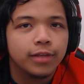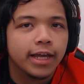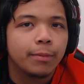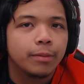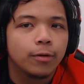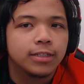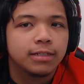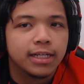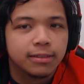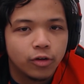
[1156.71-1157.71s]
Like I'll be posting
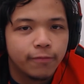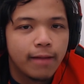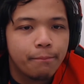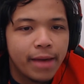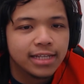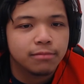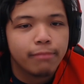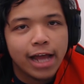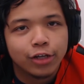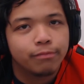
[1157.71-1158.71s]
like sort of my best
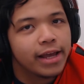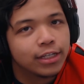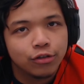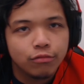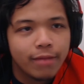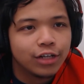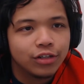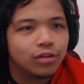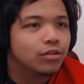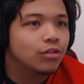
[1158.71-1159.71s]
match or best two
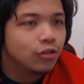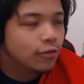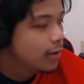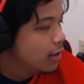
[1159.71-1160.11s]
matches on YouTube.